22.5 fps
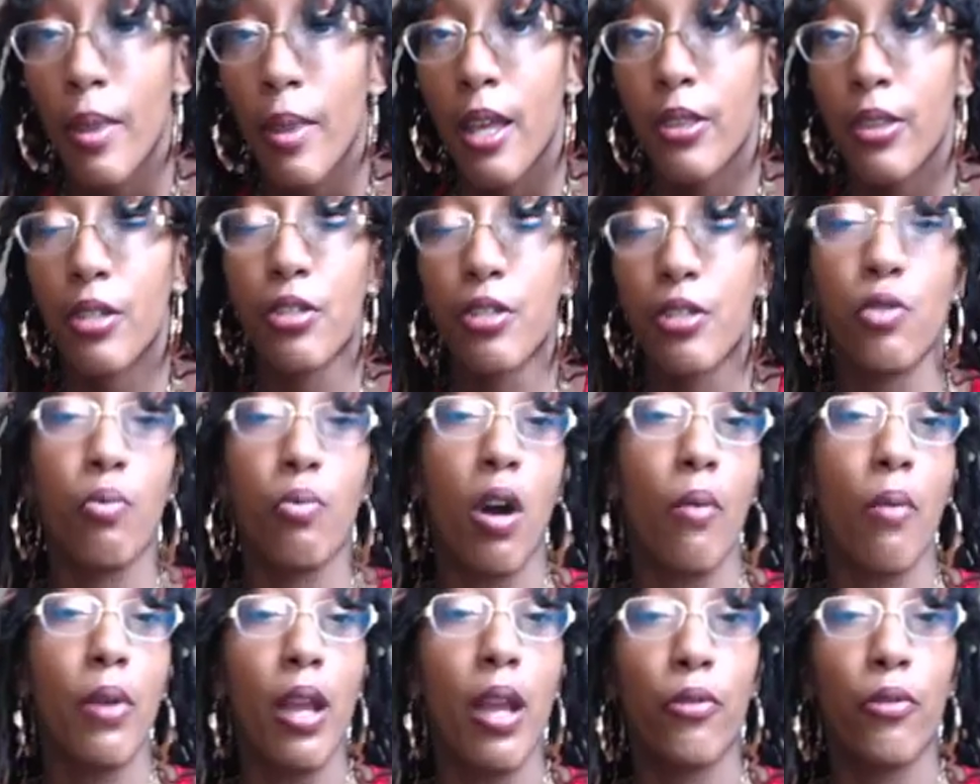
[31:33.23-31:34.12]
This is
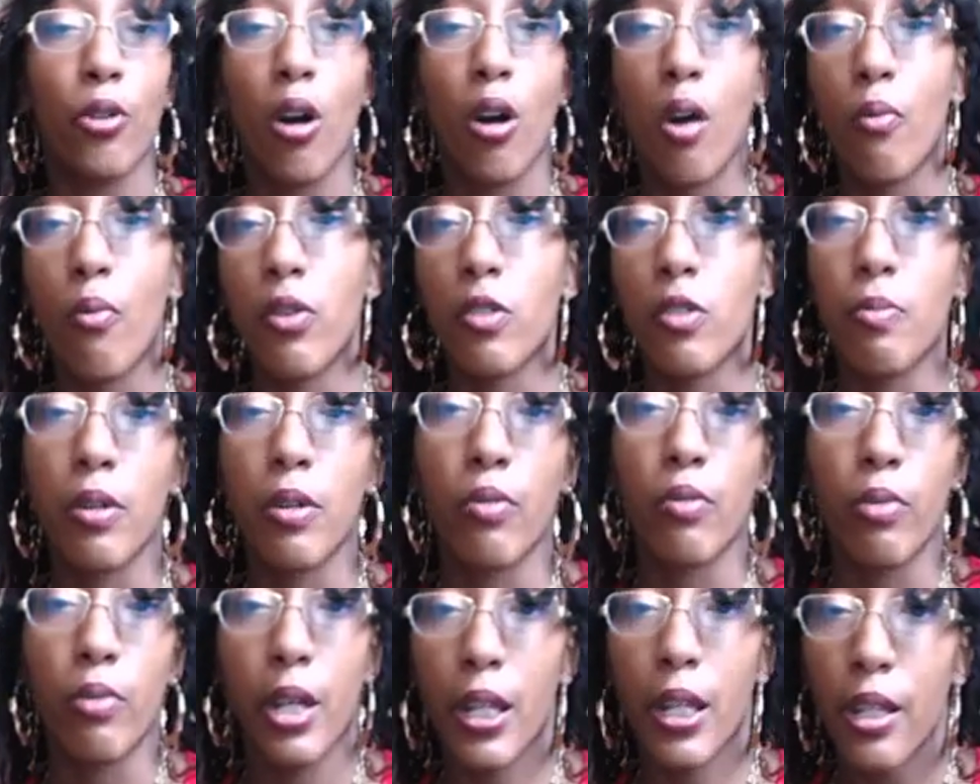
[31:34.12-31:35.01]
why we have to always be
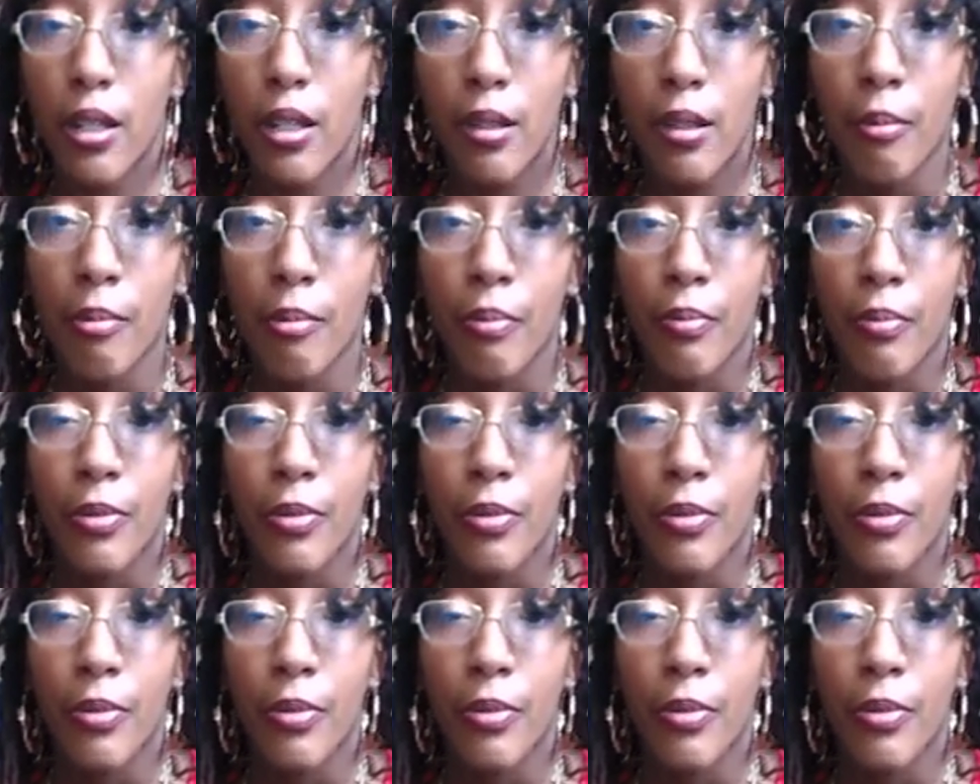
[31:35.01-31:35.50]
ready.